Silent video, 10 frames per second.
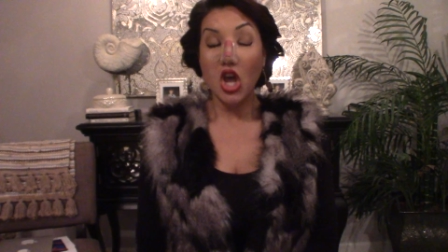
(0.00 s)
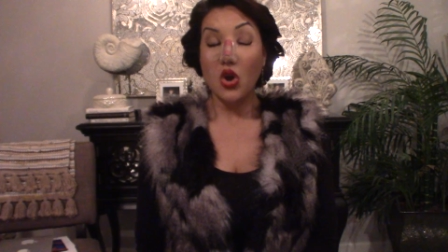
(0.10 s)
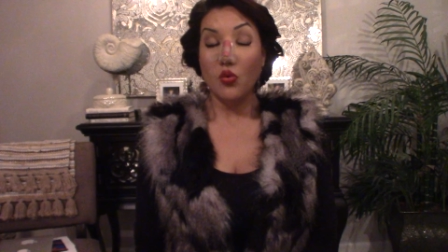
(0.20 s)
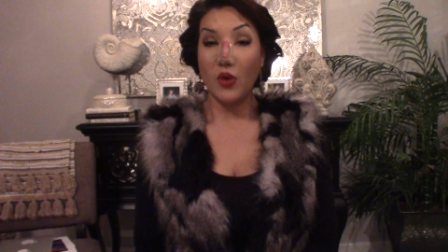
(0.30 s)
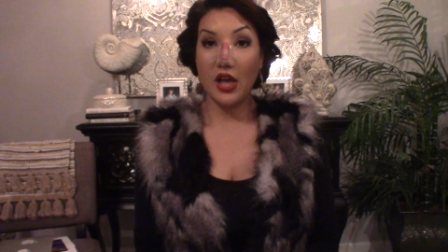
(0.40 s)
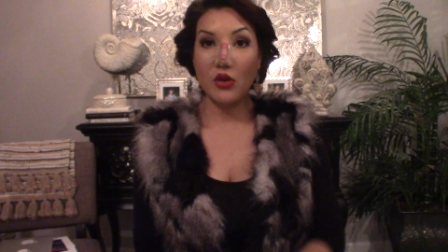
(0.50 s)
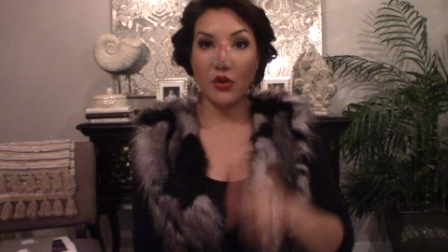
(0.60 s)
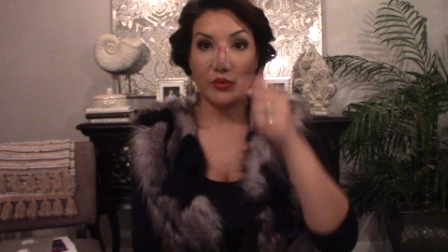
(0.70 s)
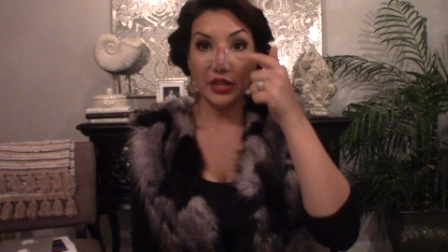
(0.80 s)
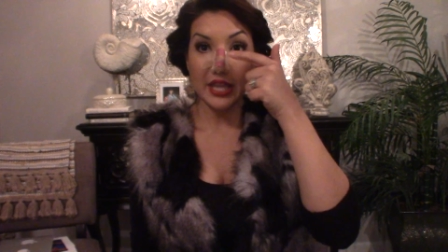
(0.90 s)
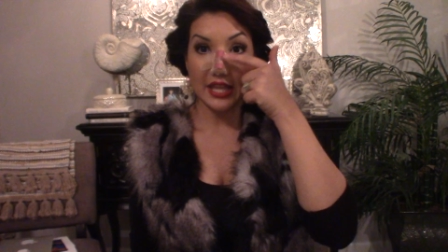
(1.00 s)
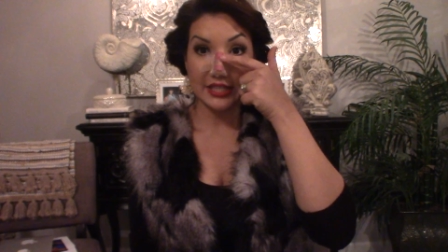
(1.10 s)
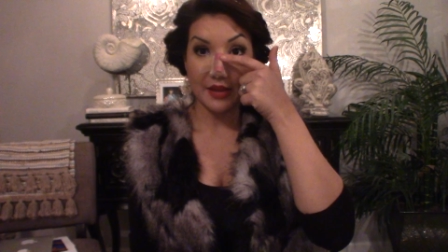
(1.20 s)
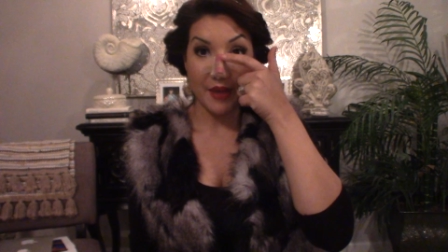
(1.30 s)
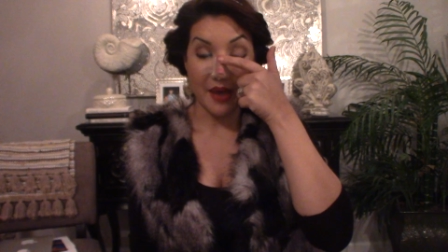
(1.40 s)
Well, what really ended
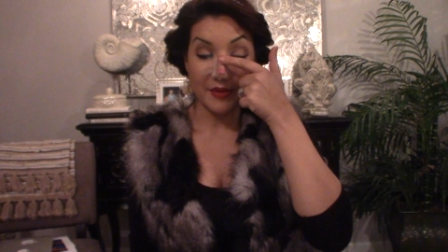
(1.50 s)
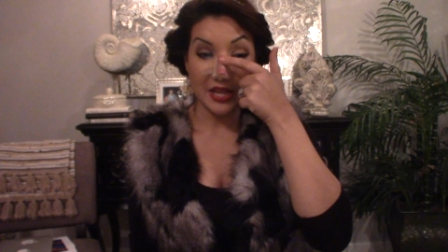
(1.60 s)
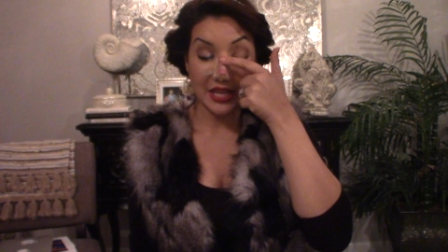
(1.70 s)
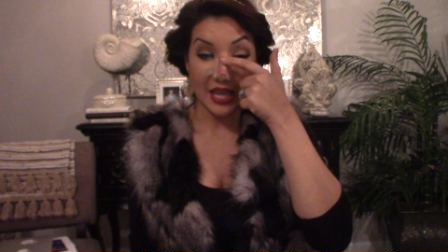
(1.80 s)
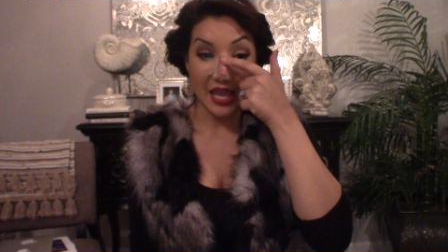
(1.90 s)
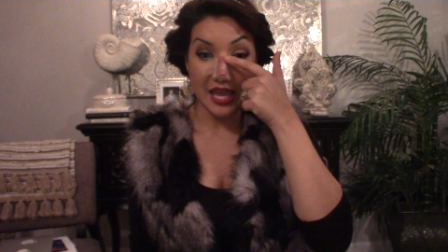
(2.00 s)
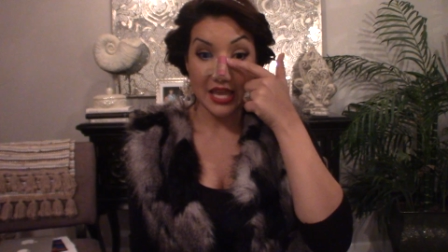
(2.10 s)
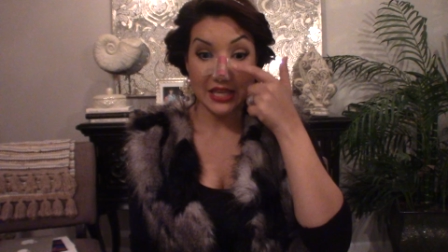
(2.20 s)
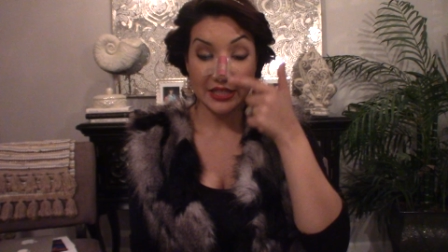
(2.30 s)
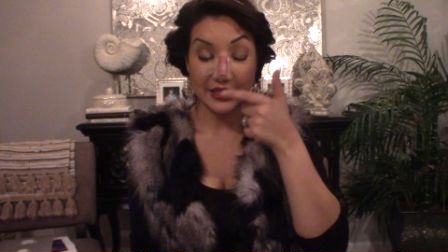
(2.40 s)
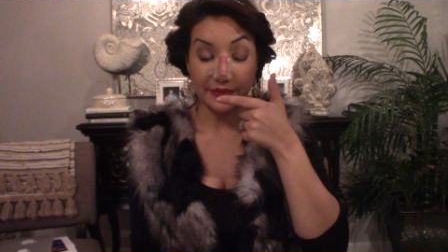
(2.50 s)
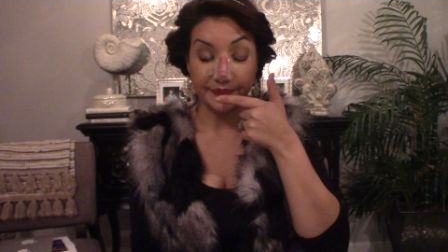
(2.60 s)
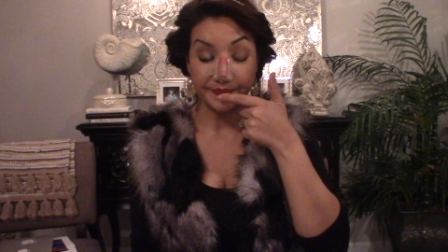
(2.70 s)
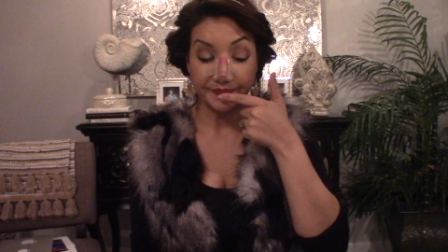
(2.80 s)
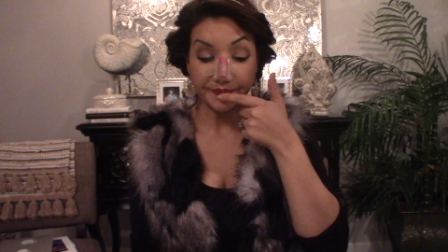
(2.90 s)
up happening is
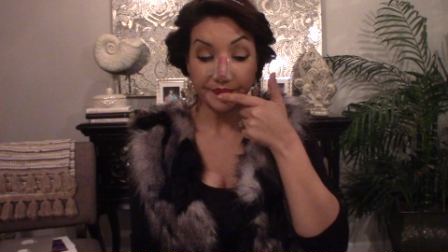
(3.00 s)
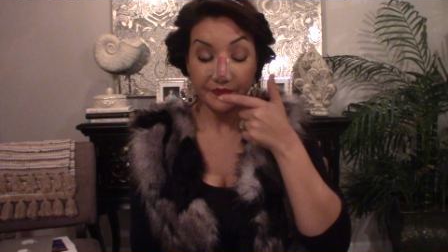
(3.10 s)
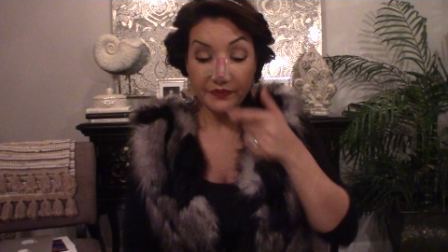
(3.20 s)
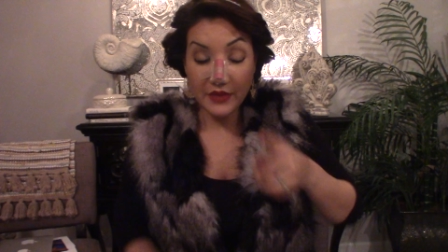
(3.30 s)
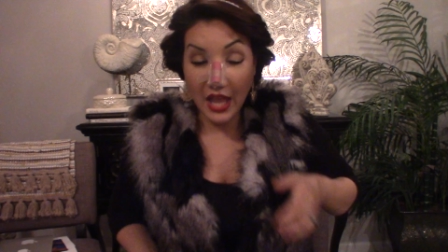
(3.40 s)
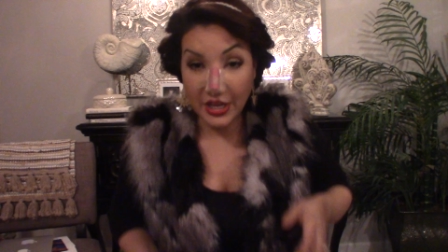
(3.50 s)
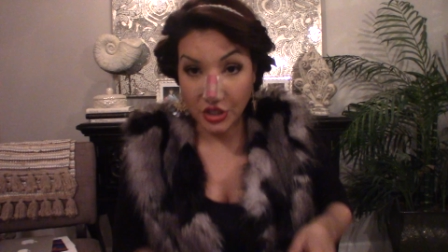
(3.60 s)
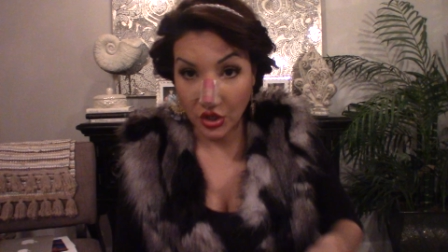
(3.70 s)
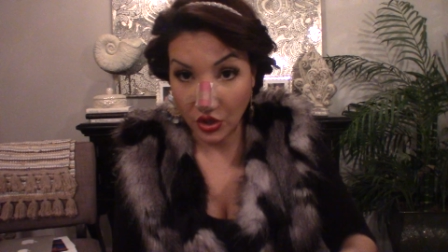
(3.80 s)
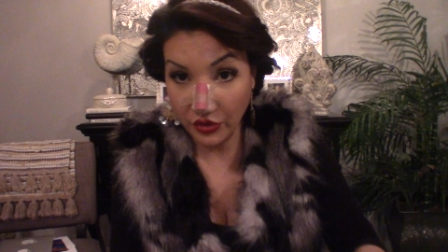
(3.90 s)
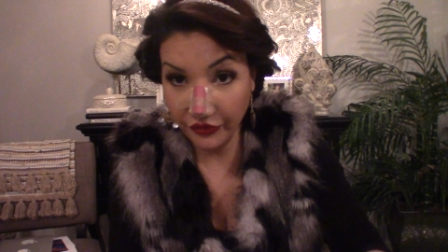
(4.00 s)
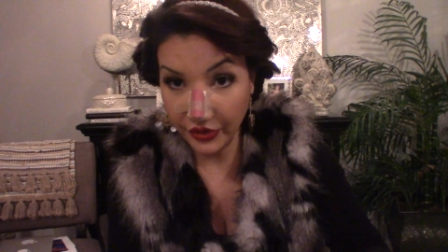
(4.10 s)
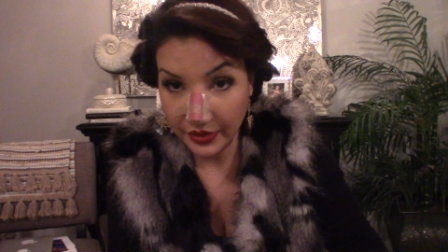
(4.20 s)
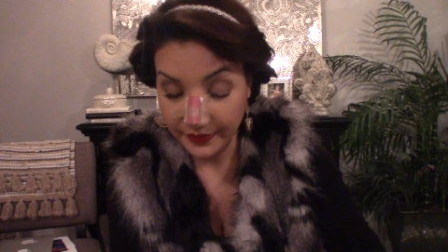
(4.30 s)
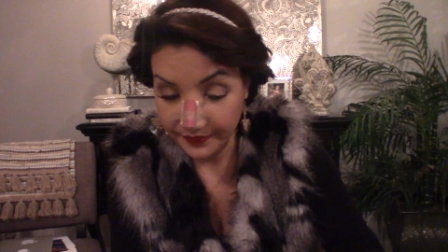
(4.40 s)
I dove,
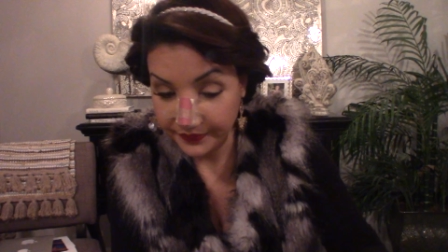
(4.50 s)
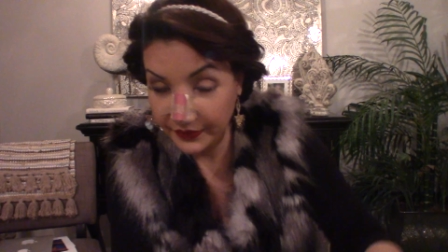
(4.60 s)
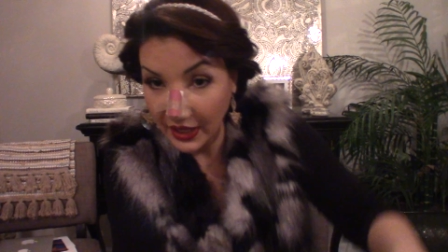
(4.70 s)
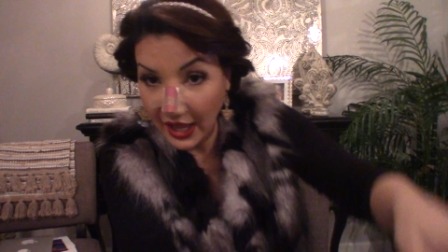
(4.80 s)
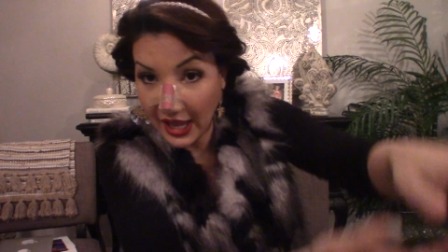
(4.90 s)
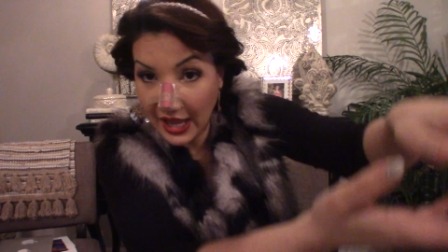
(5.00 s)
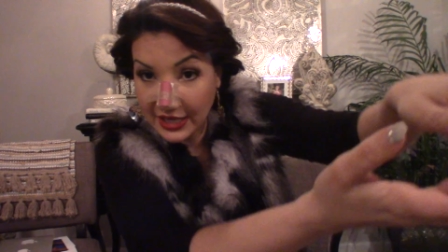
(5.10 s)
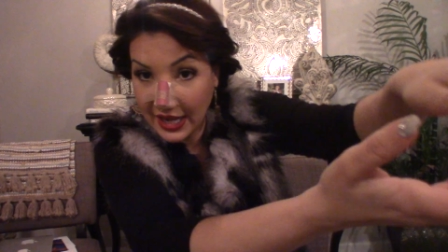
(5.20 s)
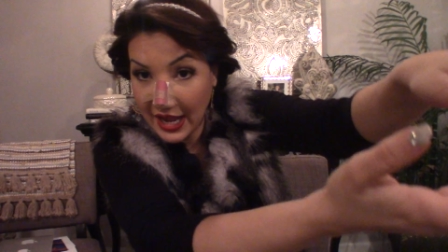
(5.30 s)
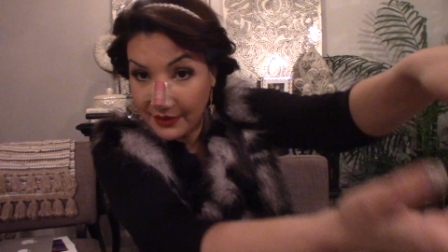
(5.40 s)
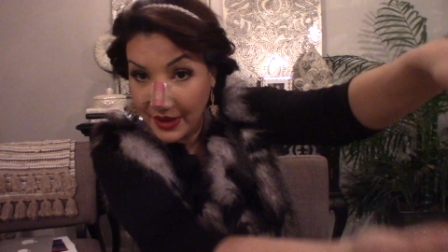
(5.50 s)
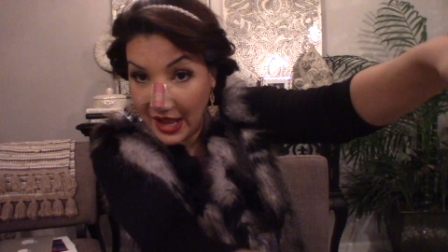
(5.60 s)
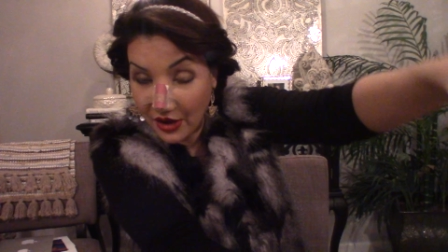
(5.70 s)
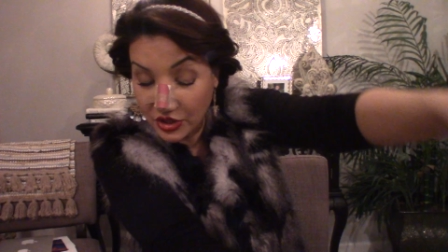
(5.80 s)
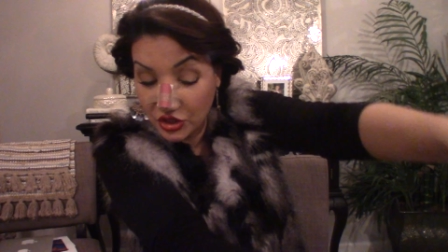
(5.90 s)
and I had my
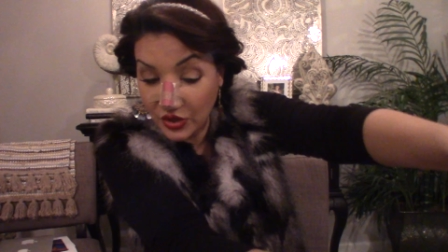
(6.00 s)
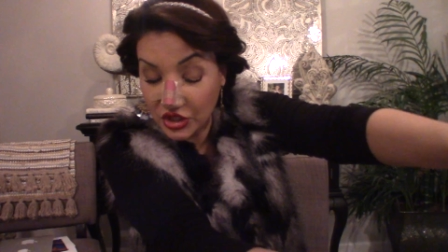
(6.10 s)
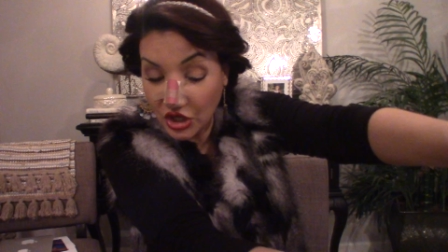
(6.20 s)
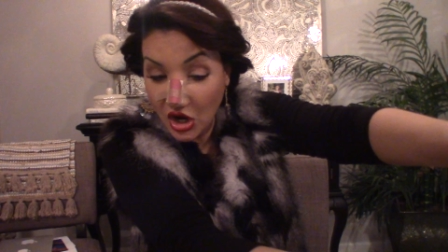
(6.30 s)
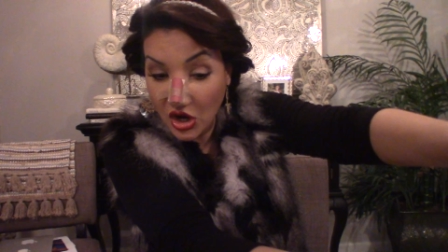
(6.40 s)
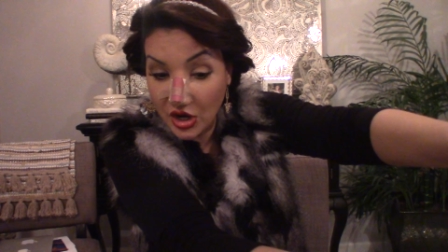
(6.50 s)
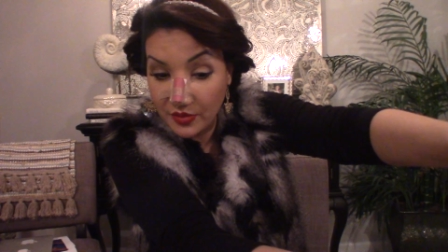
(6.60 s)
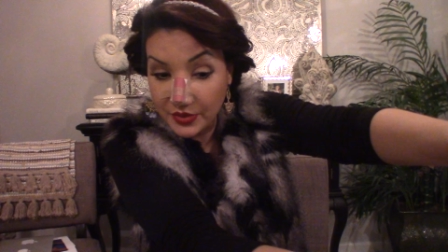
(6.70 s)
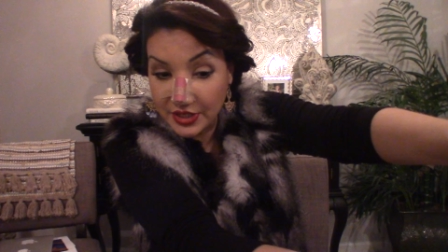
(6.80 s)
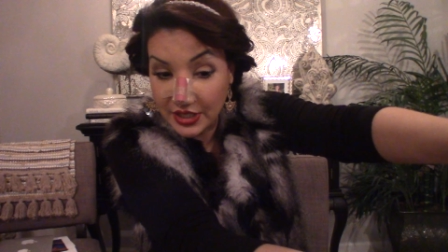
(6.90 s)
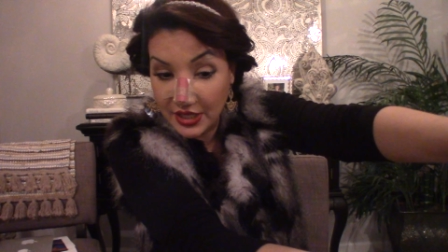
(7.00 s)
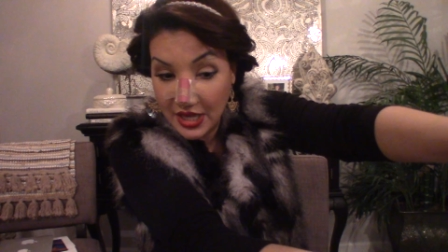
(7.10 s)
outstretched arms,